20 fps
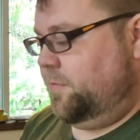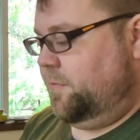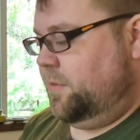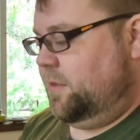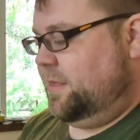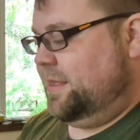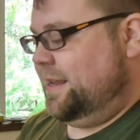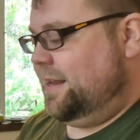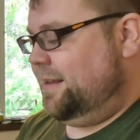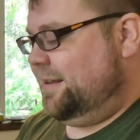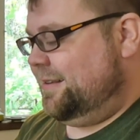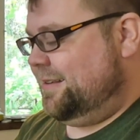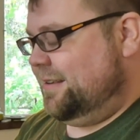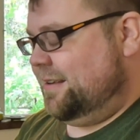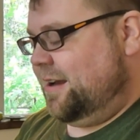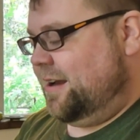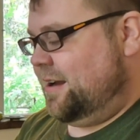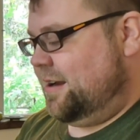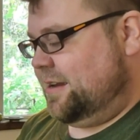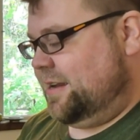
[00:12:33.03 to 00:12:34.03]
This
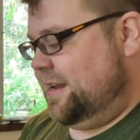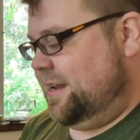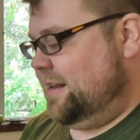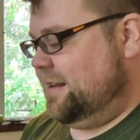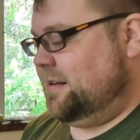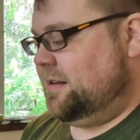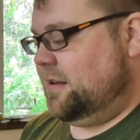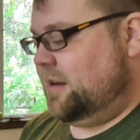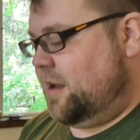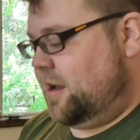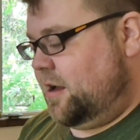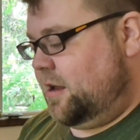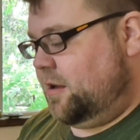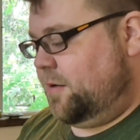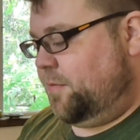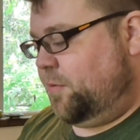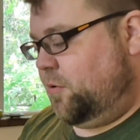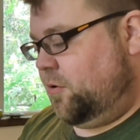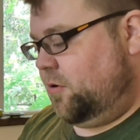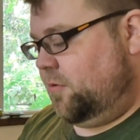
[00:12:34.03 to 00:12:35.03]
dock is not a
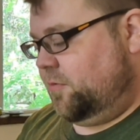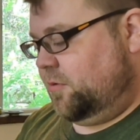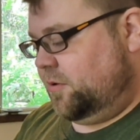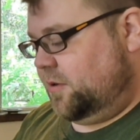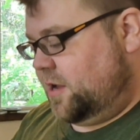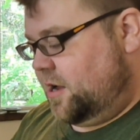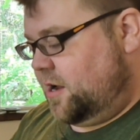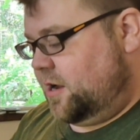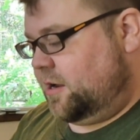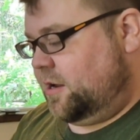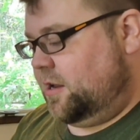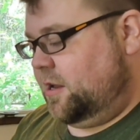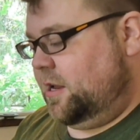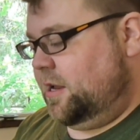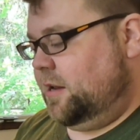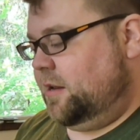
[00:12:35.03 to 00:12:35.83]
portable dock.